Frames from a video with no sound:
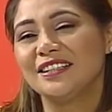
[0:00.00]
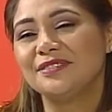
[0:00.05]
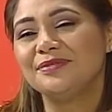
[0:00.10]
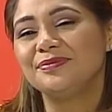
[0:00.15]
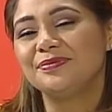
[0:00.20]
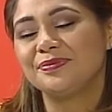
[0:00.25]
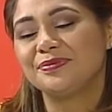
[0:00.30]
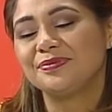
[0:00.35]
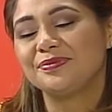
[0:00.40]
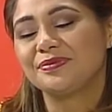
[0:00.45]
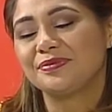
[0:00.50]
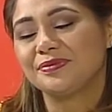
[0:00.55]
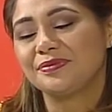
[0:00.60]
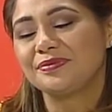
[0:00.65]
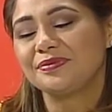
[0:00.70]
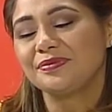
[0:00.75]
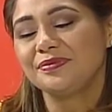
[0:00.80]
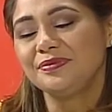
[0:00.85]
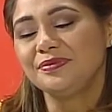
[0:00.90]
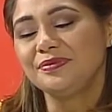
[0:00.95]
pollutants.
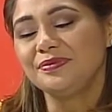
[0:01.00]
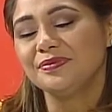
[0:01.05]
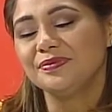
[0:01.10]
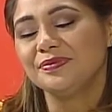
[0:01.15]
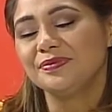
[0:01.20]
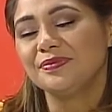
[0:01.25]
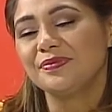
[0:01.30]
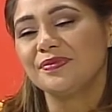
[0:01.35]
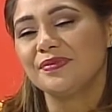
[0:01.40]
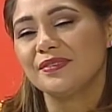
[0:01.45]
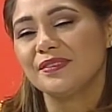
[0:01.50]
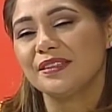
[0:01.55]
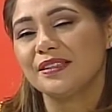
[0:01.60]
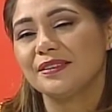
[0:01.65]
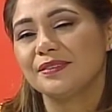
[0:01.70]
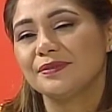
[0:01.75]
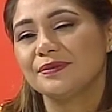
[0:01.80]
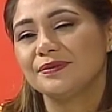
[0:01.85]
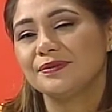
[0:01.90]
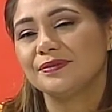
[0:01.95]
Yeah, yeah.
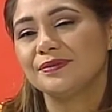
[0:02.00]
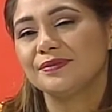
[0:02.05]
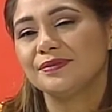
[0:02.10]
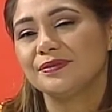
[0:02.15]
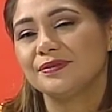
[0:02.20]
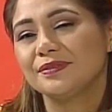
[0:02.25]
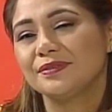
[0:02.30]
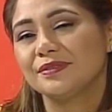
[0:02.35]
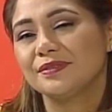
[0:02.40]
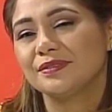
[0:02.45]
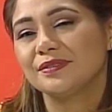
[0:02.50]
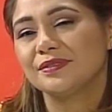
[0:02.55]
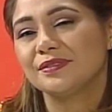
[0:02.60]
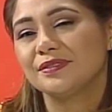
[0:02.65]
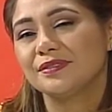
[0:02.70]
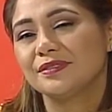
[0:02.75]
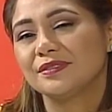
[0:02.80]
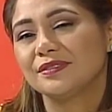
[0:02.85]
Yeah. Pop